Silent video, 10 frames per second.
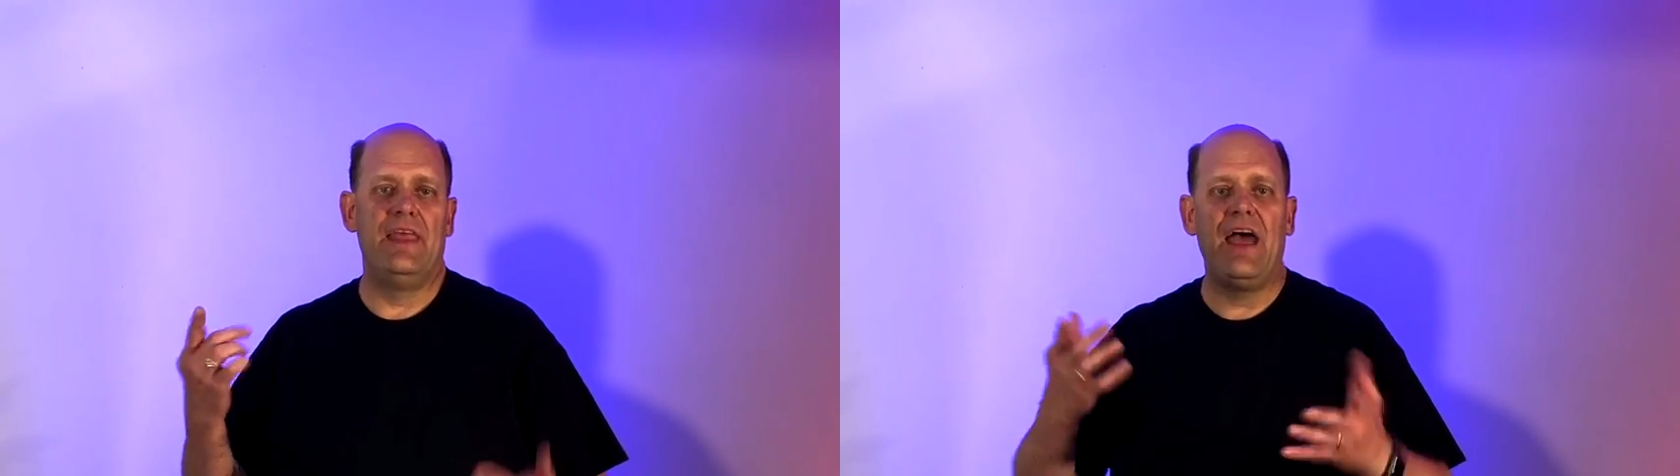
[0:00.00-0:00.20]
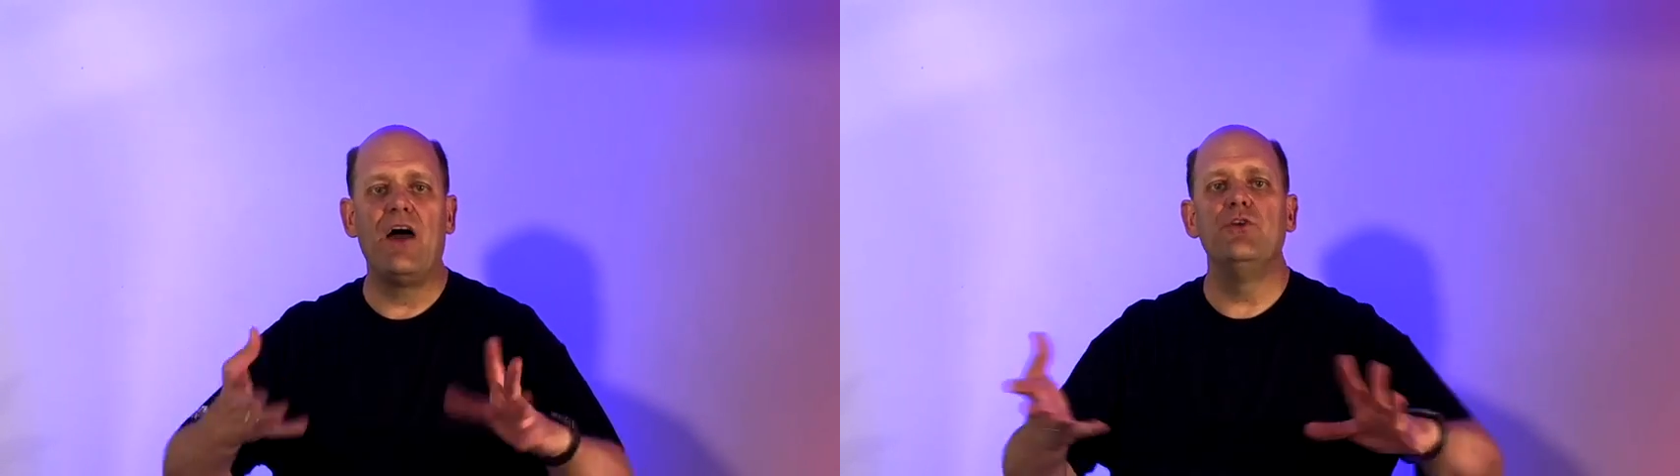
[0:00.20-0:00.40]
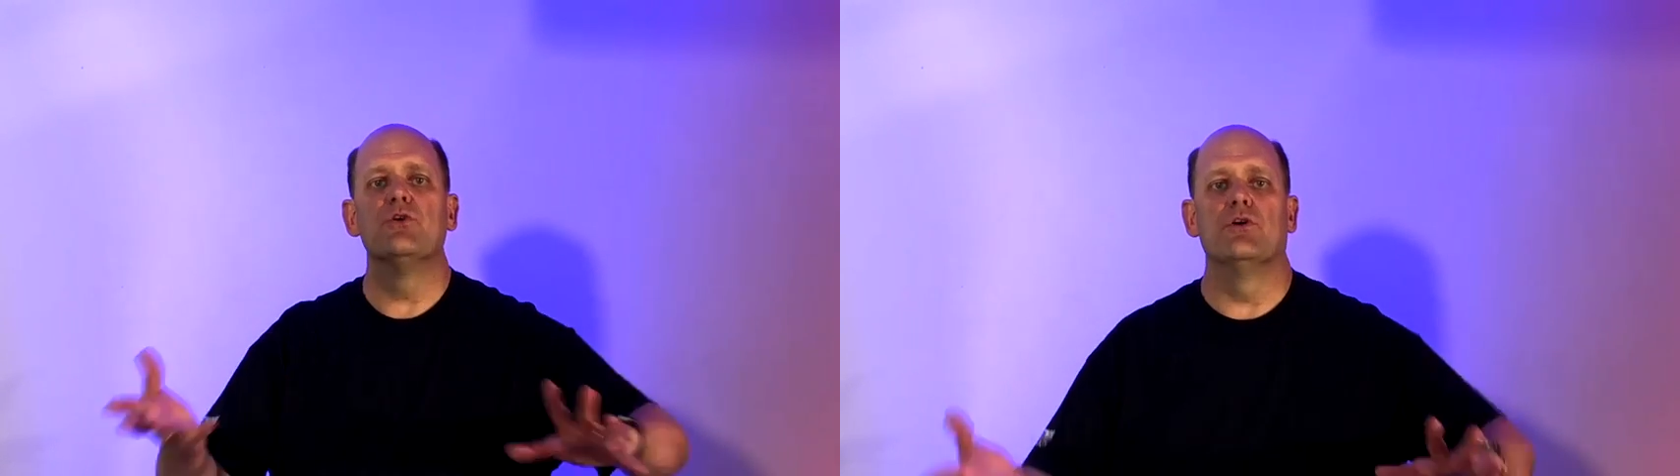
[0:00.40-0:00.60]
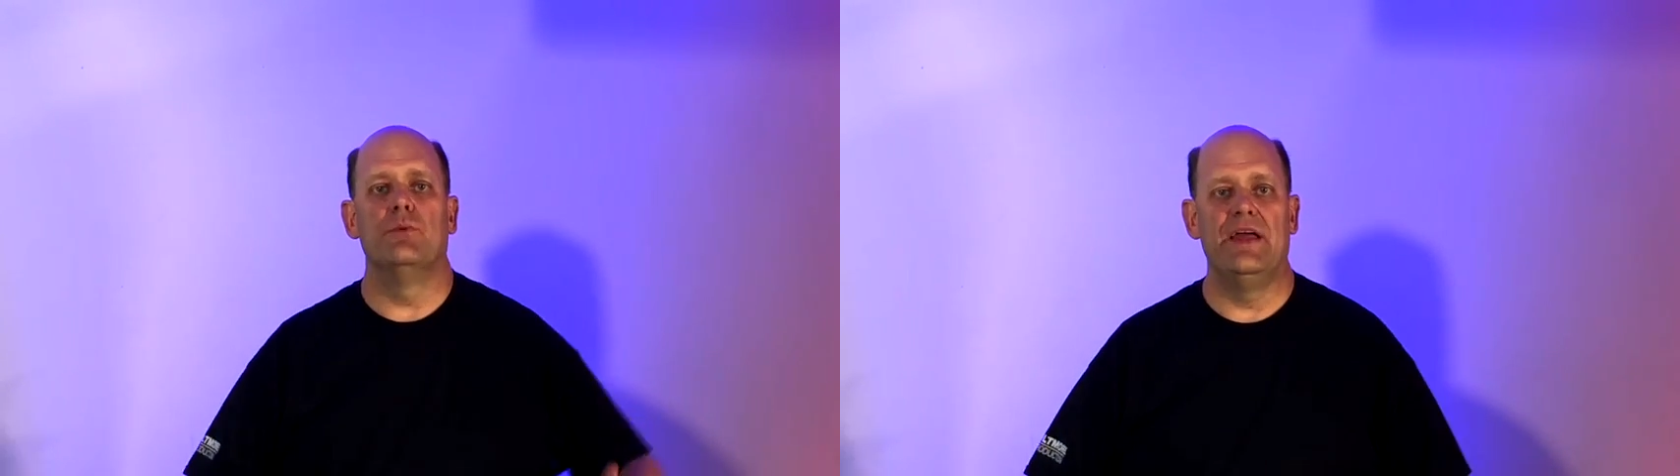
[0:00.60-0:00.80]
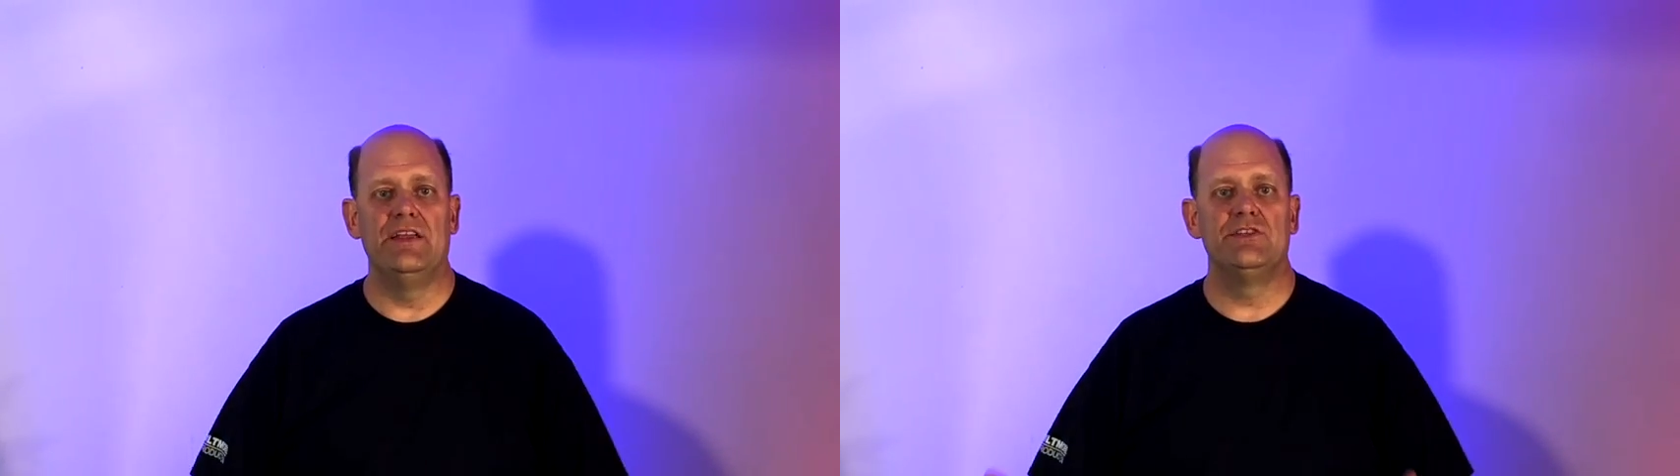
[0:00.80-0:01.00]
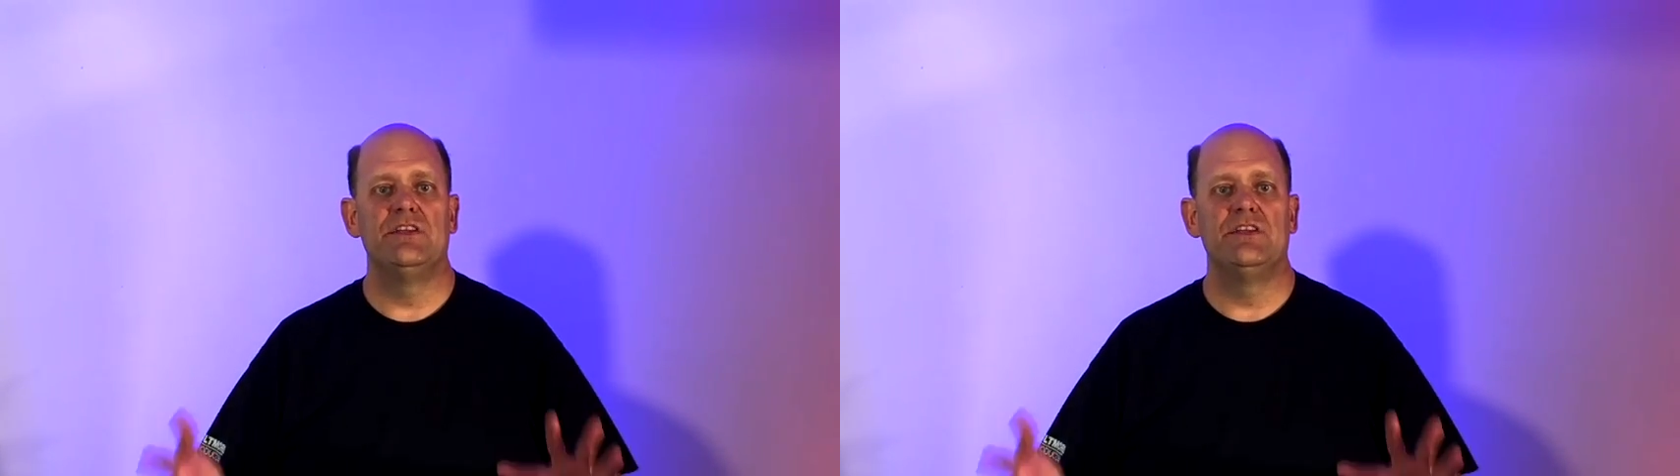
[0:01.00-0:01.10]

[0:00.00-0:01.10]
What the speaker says: arranged